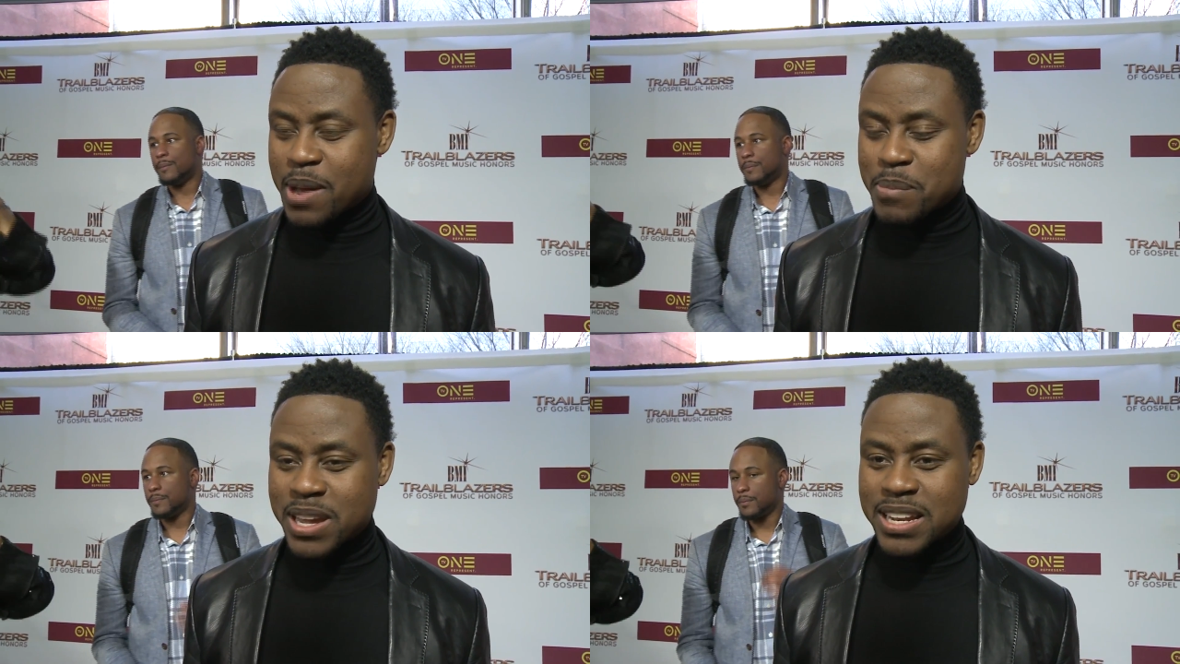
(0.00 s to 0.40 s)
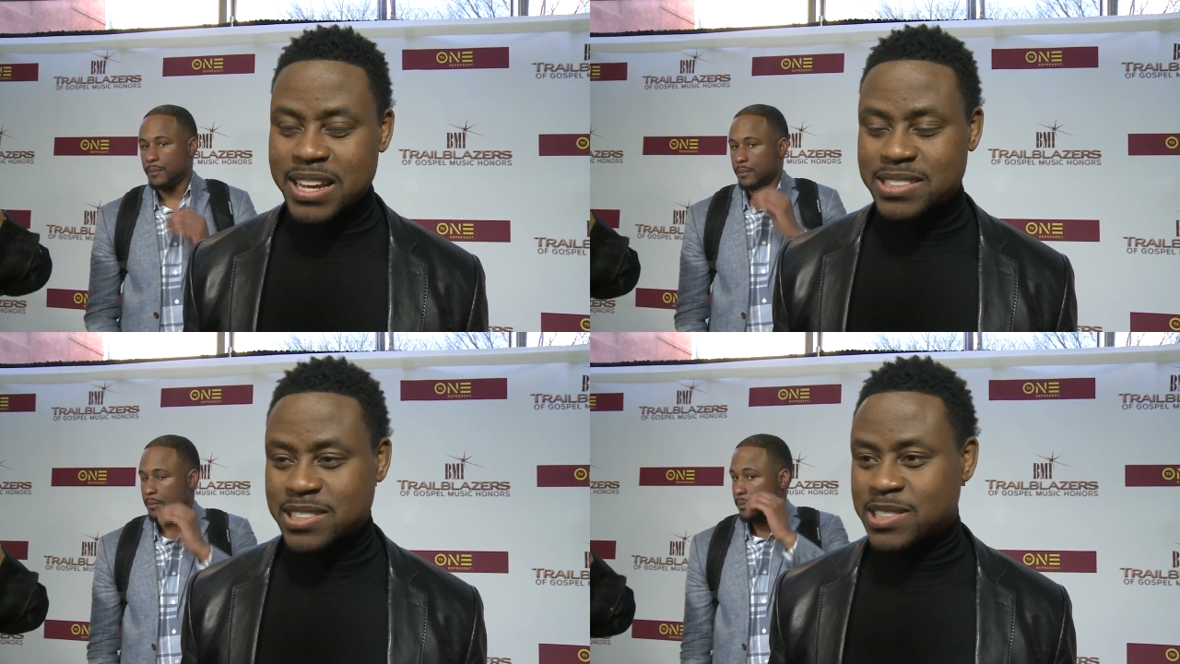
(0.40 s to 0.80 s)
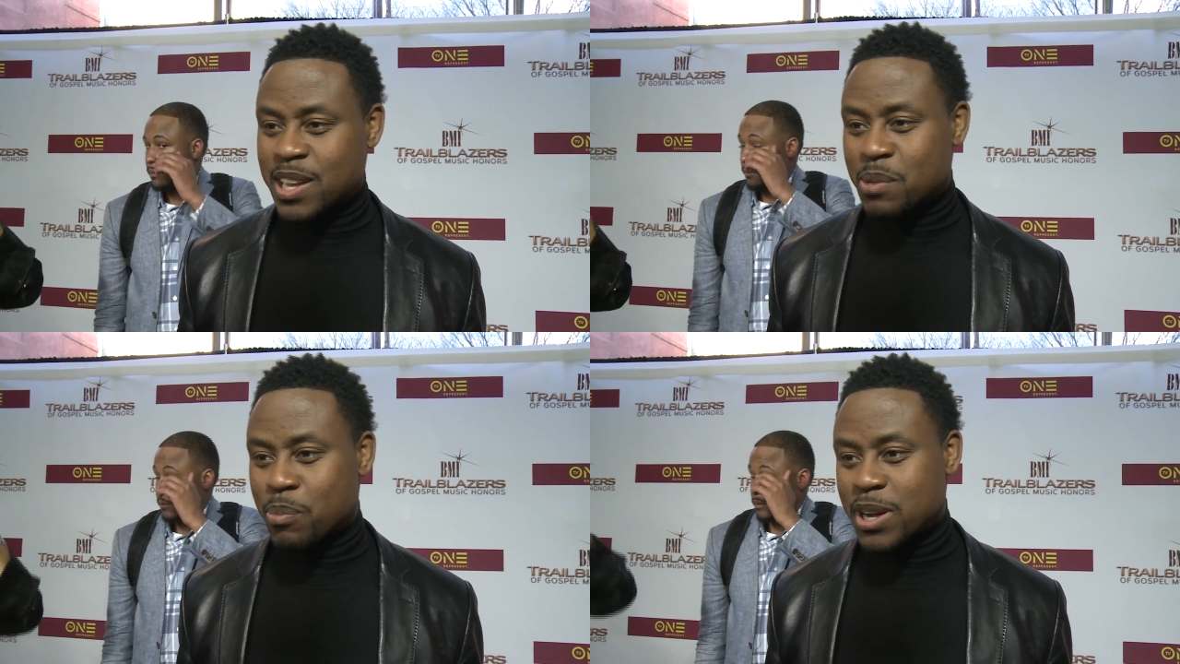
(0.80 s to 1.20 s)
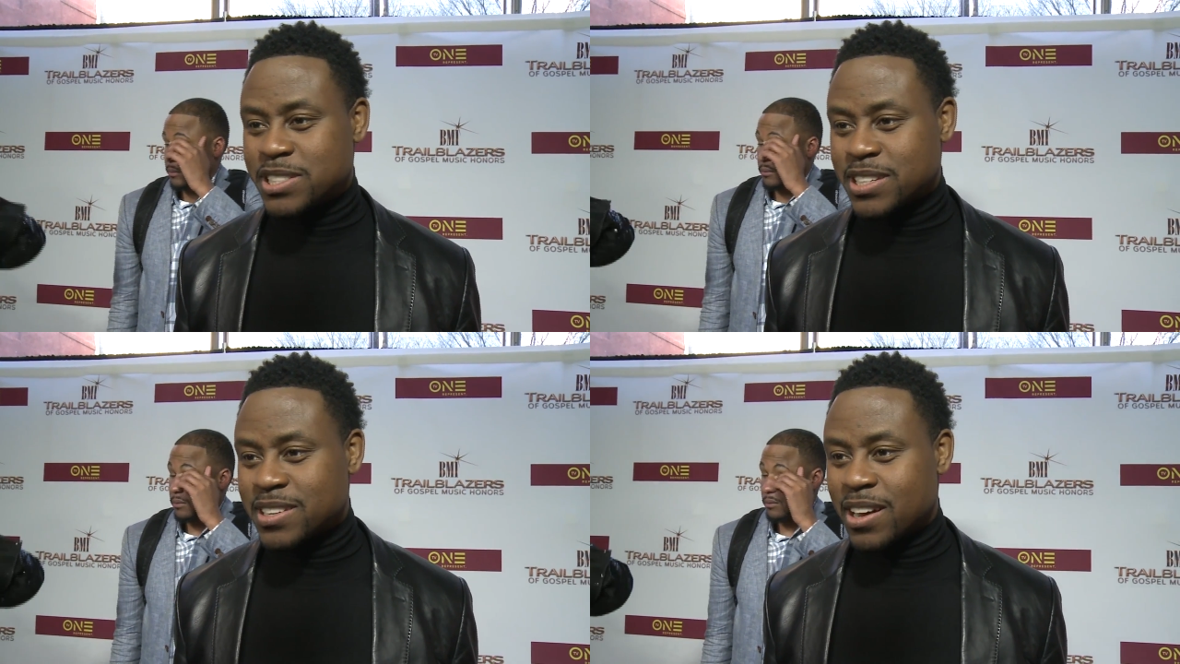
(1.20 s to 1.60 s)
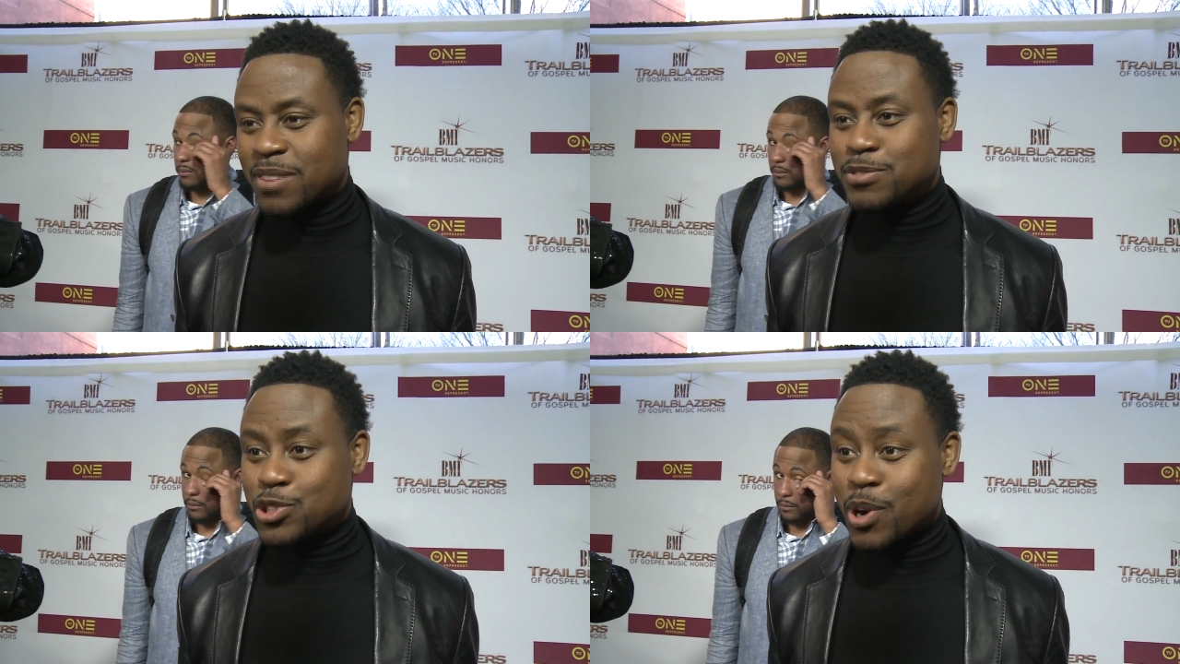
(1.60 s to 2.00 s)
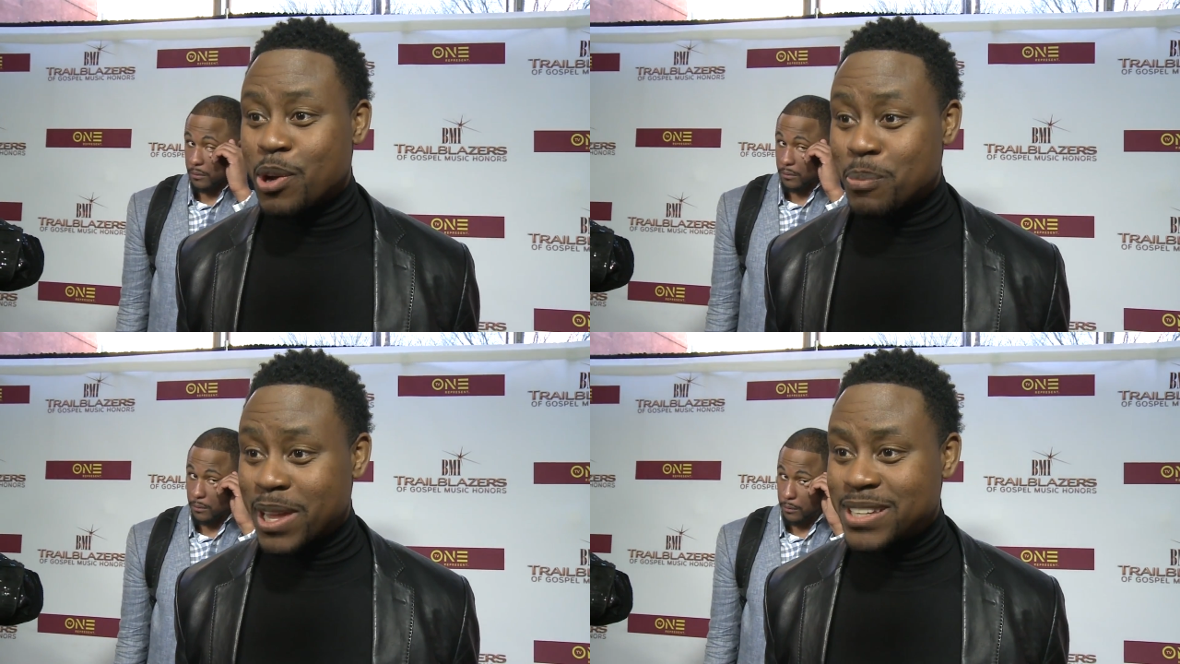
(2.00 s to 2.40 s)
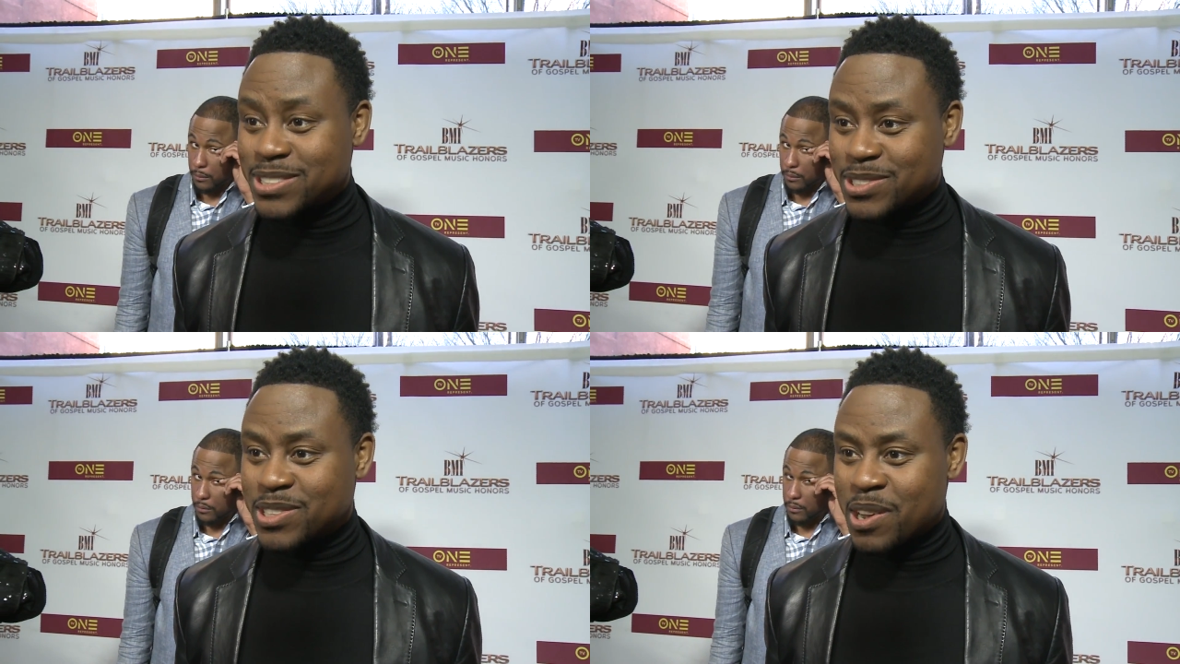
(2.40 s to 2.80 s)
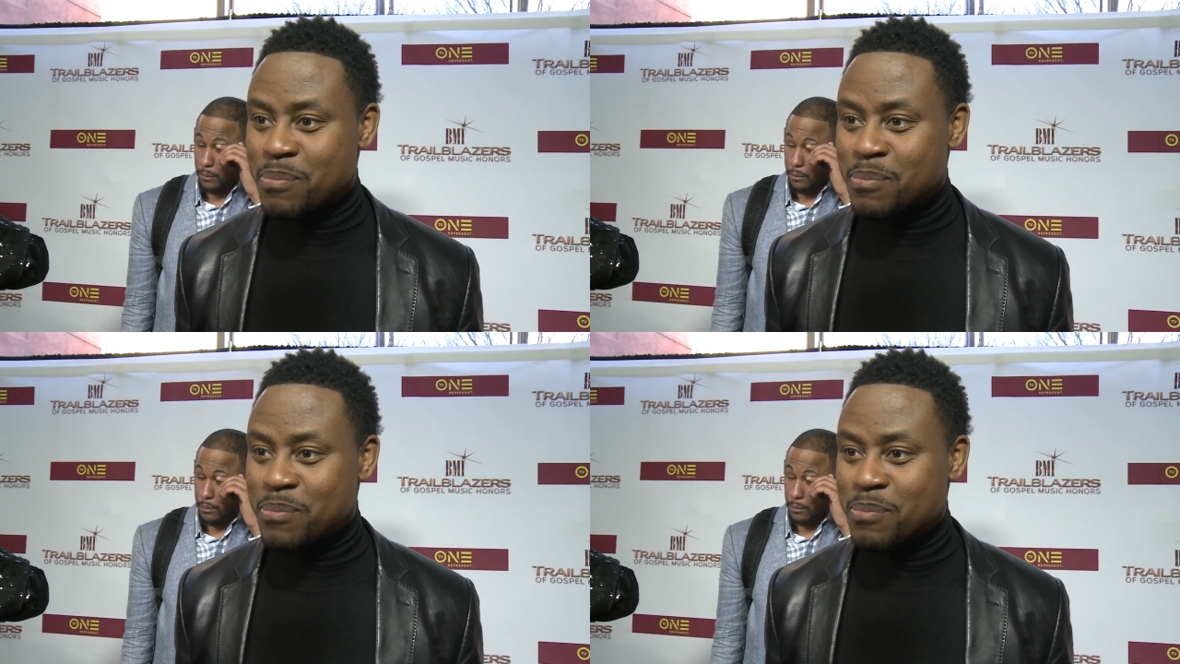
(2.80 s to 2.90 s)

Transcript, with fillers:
Speaker 1: I mean, it's a celebration of trailblazers,